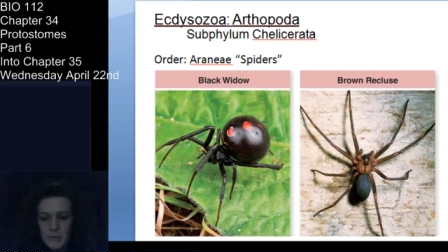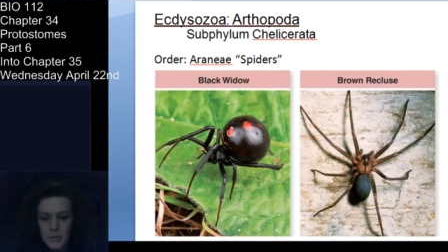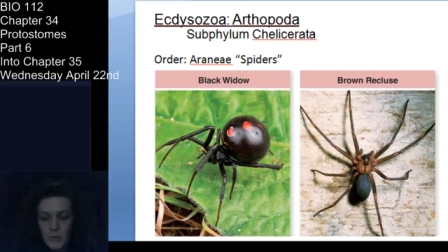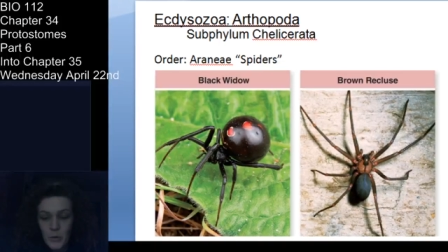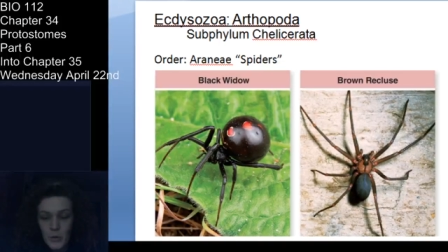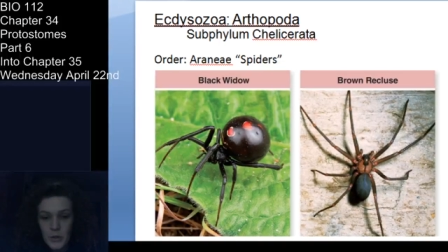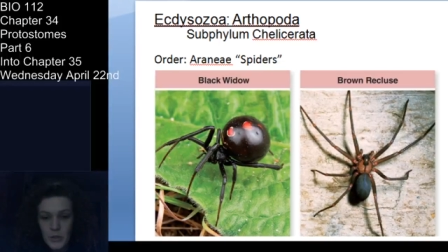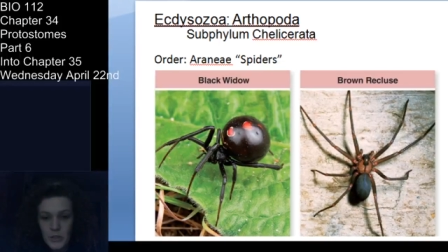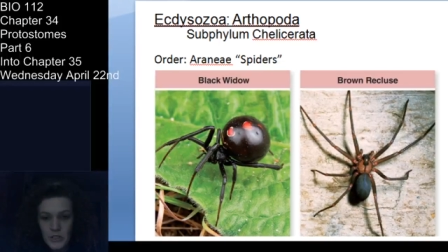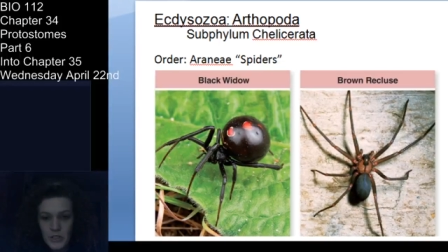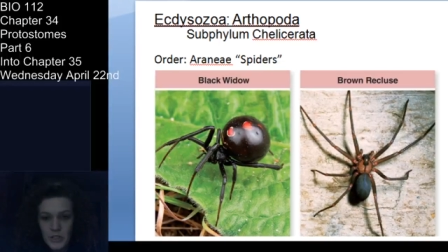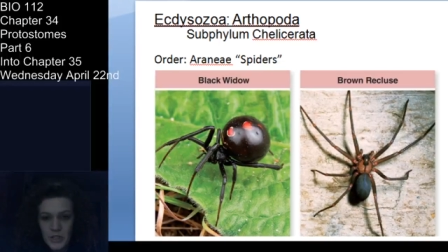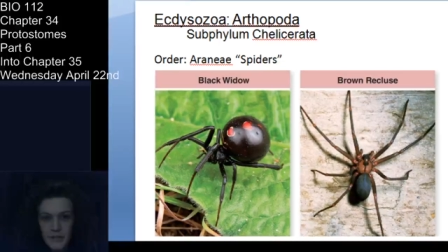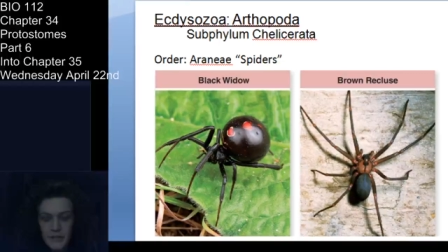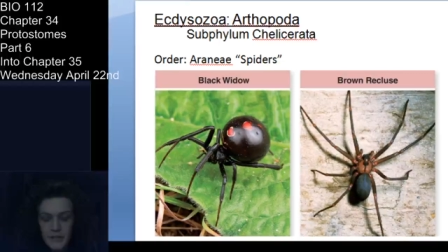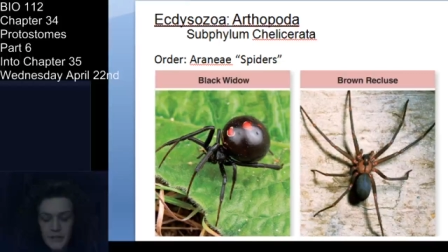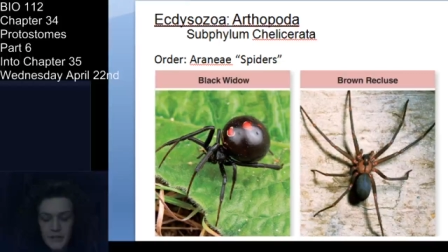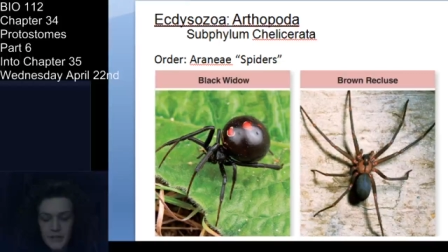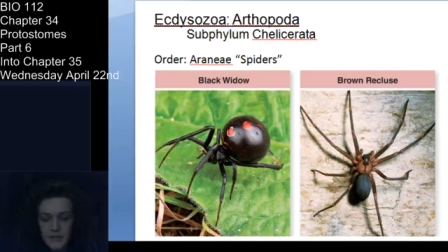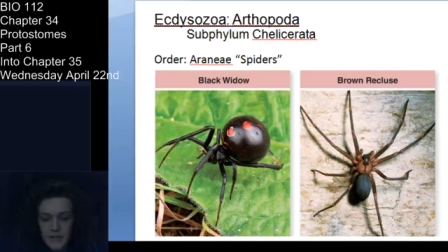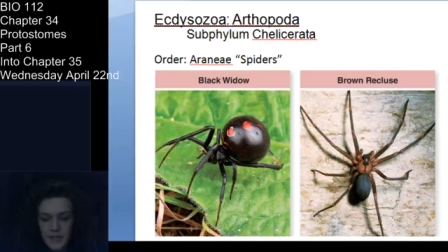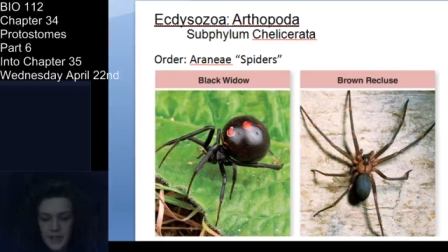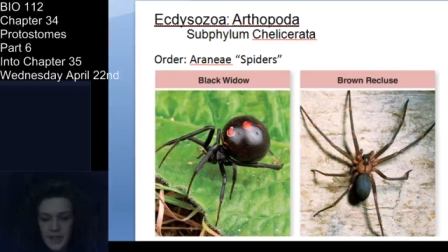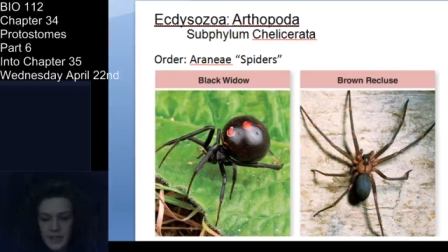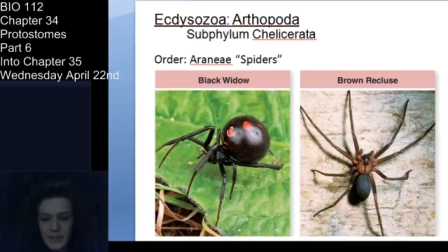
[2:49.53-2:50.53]
portion of
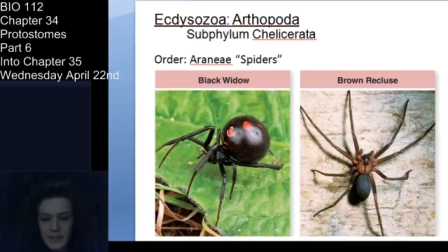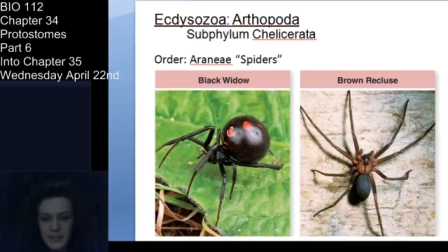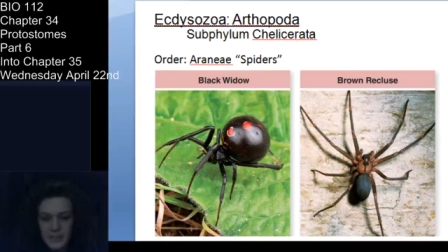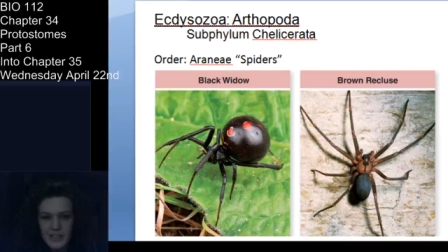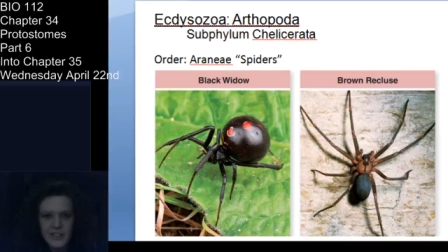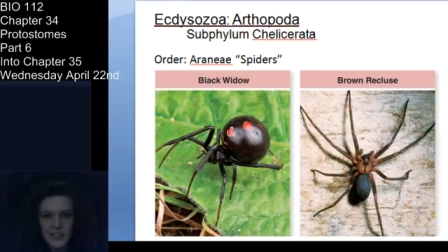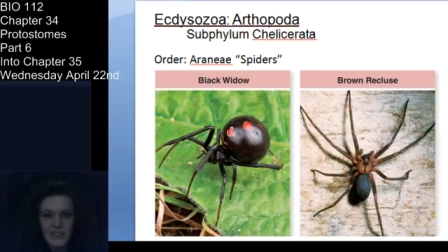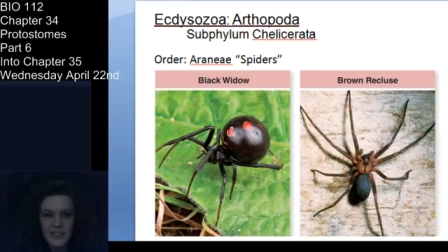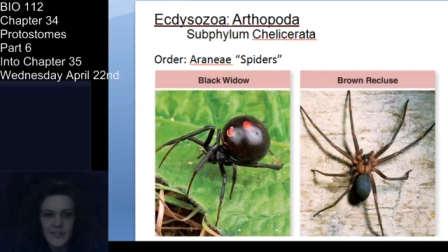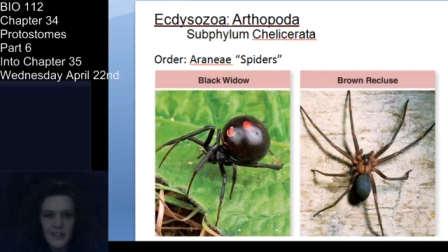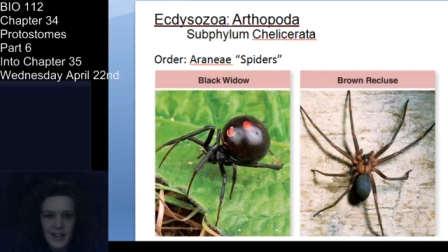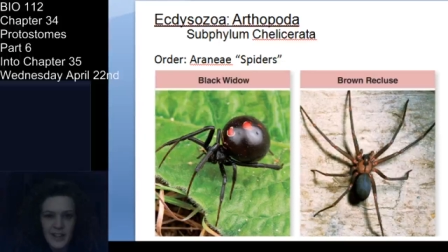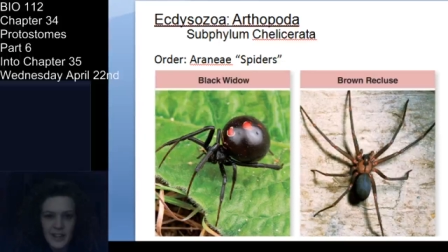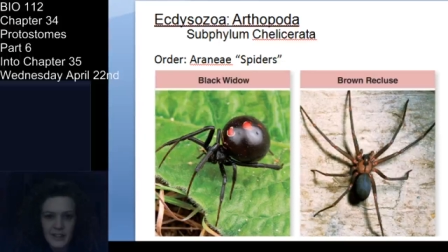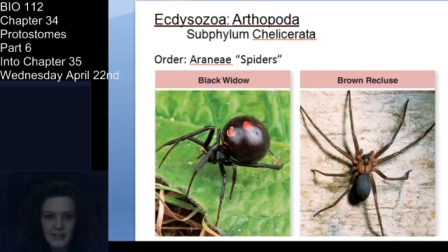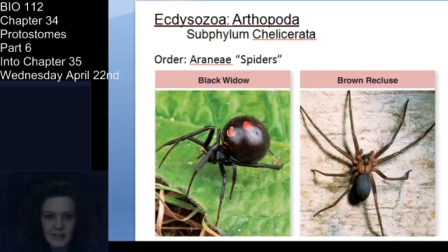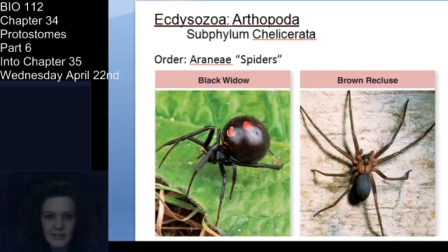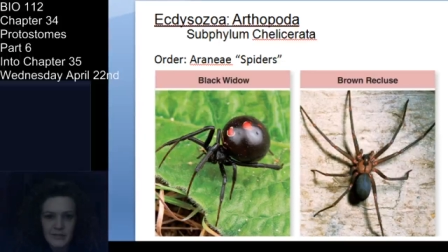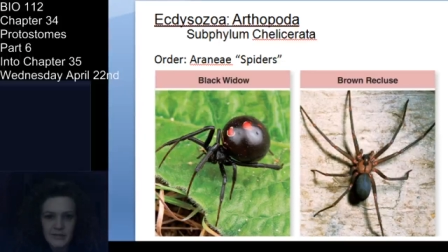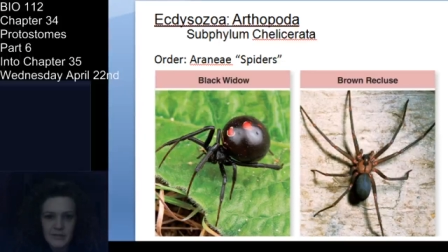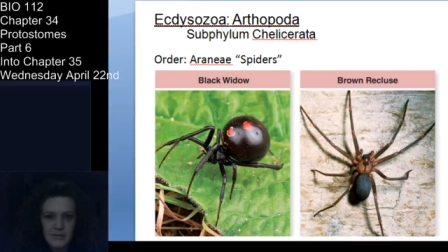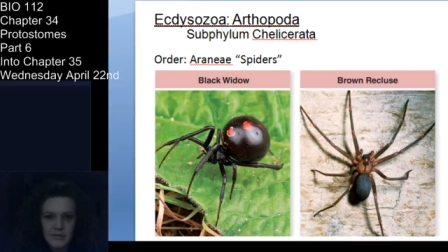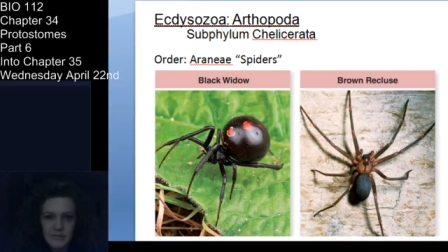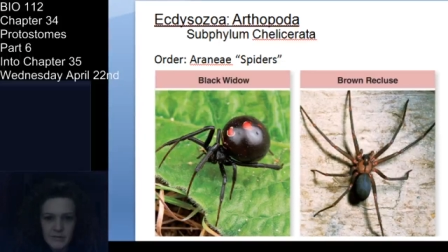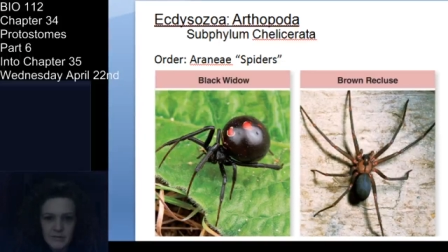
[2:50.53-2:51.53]
the fang. It's a fang.
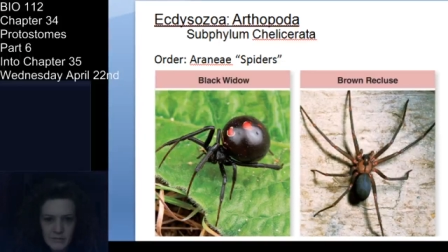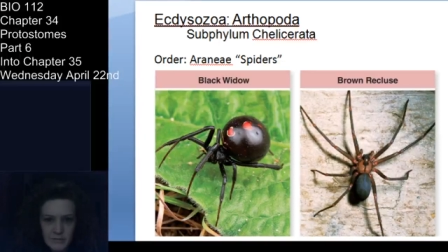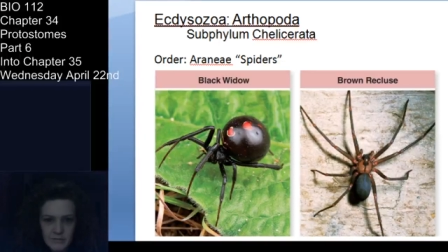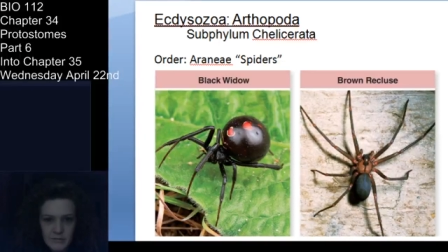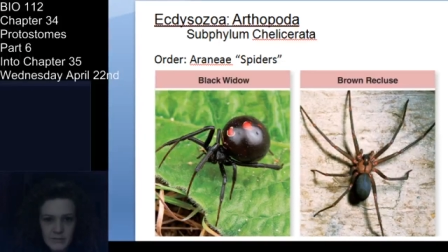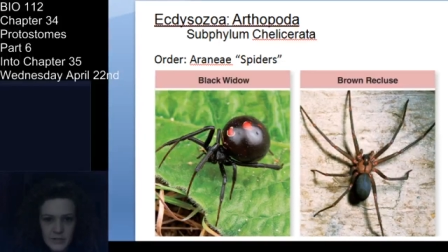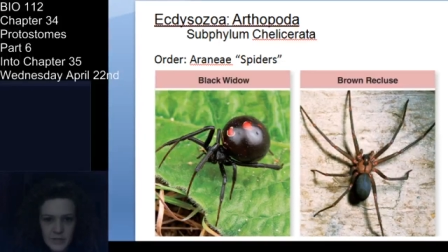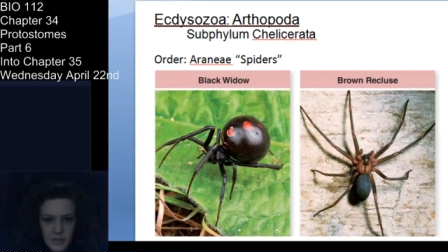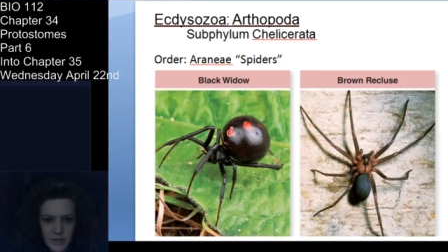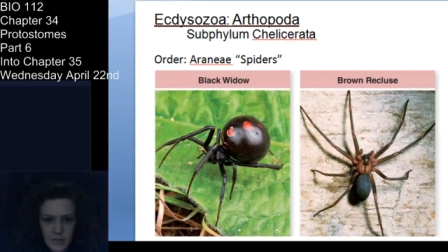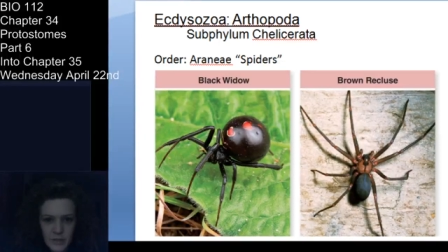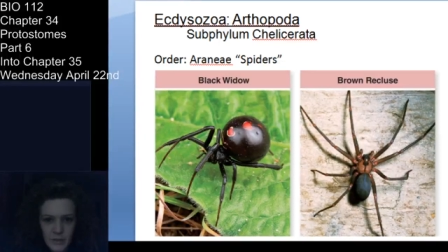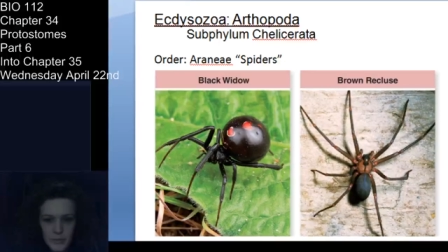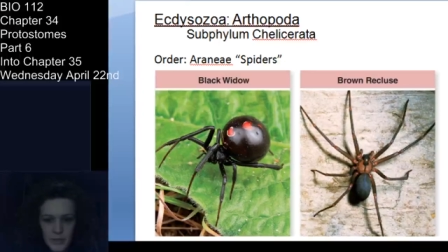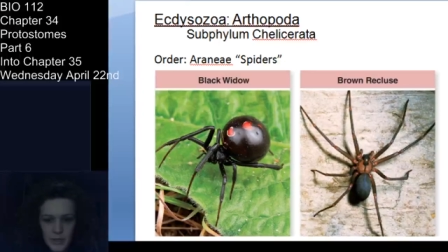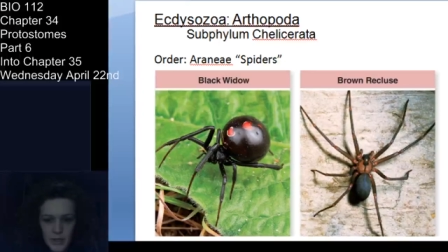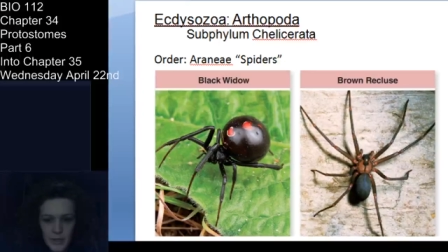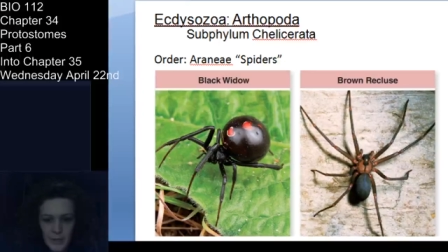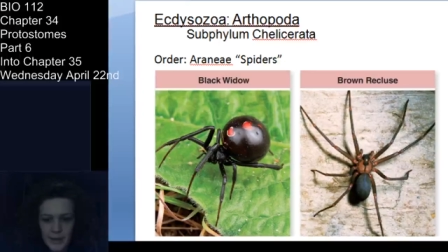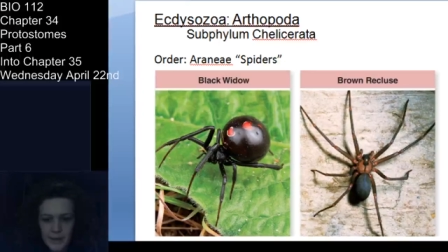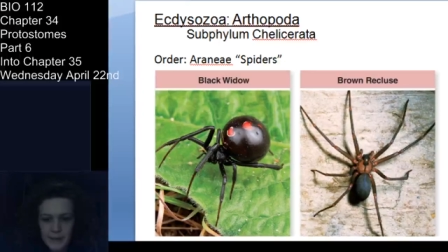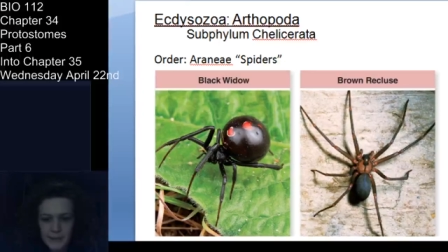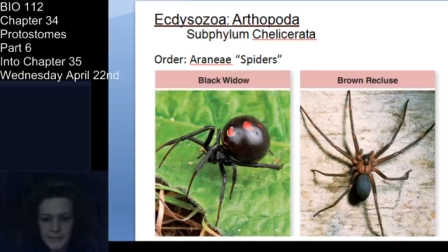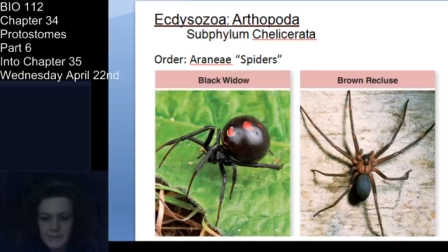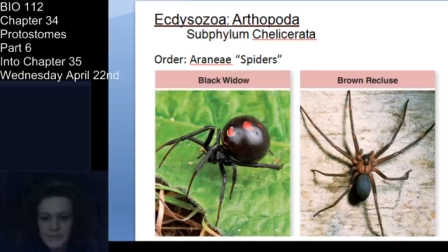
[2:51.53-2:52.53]
You know what I'm
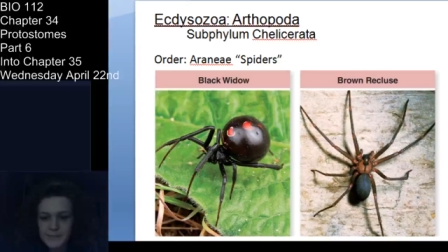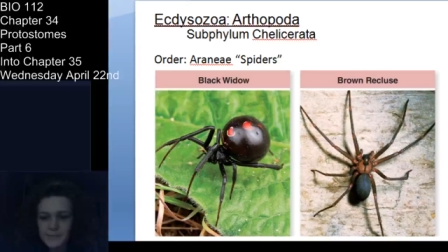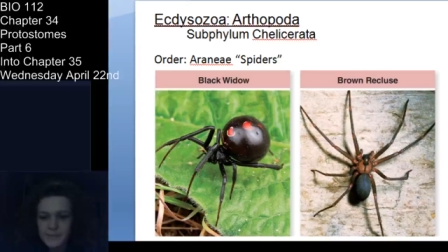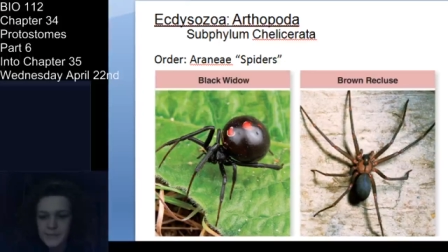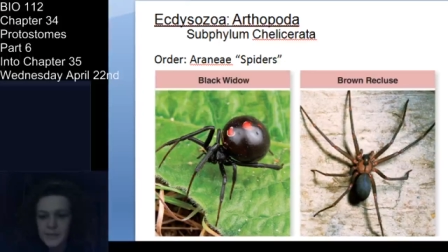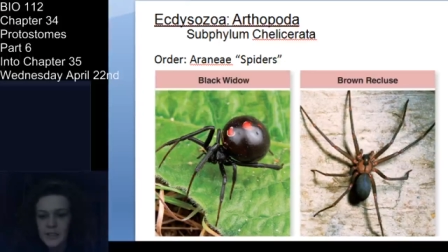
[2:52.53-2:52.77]
talking about.